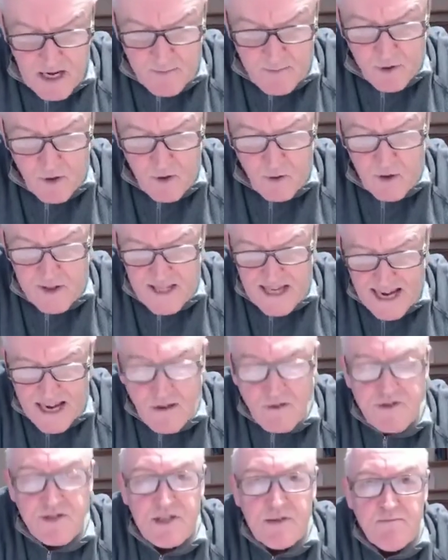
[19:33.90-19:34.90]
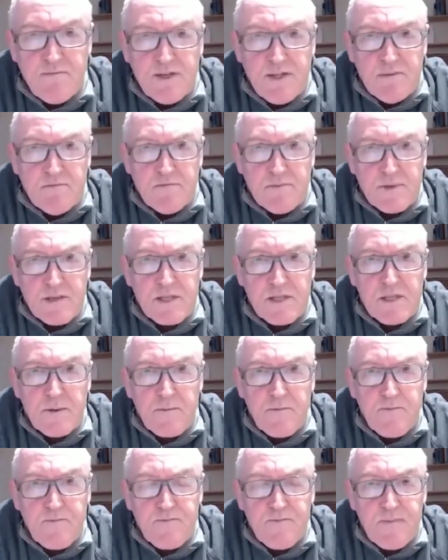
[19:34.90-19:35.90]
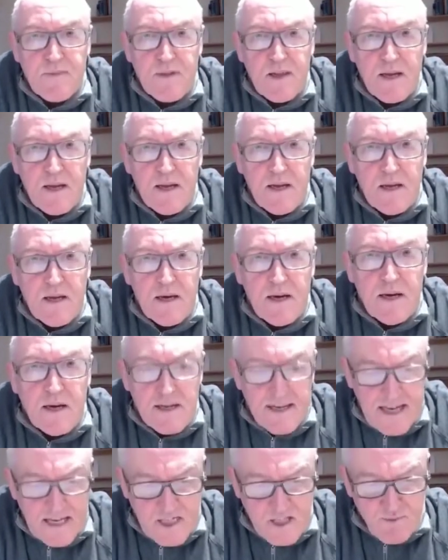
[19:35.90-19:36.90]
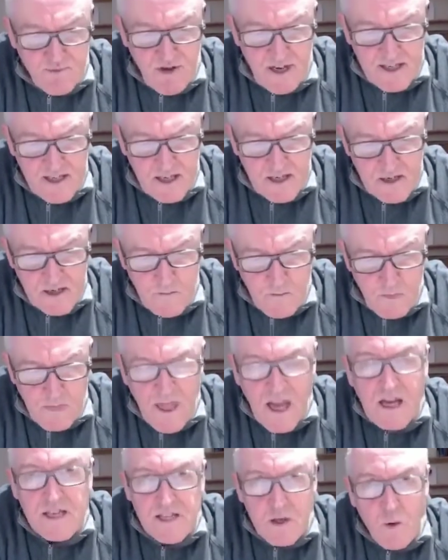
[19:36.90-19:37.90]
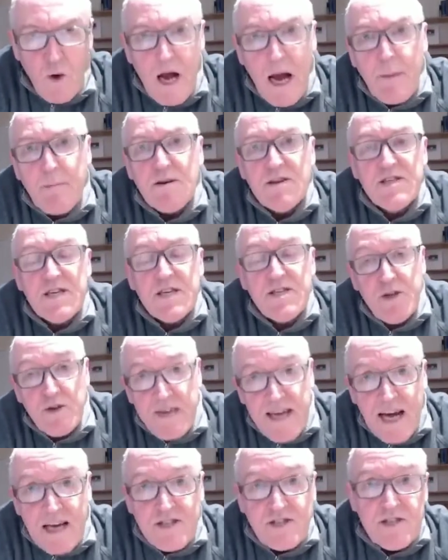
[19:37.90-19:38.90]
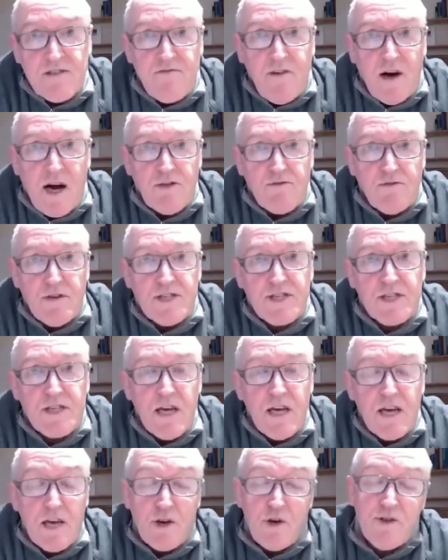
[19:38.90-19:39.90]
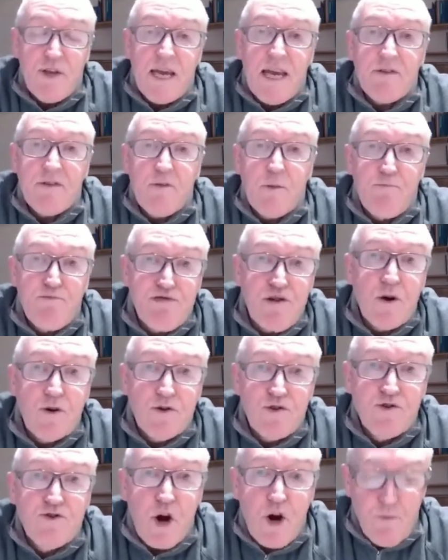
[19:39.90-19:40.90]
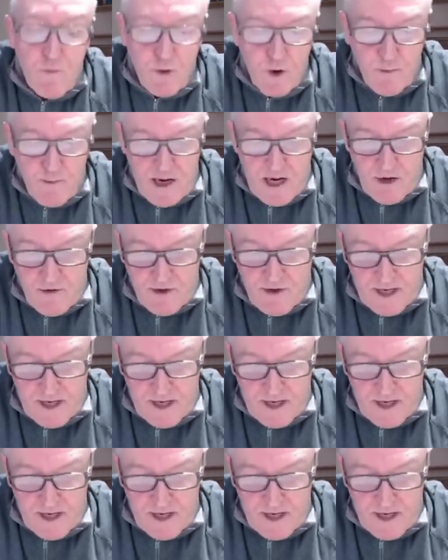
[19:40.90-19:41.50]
people without symptoms can spread it. So what happens is you catch the virus, you then have a prodromal period.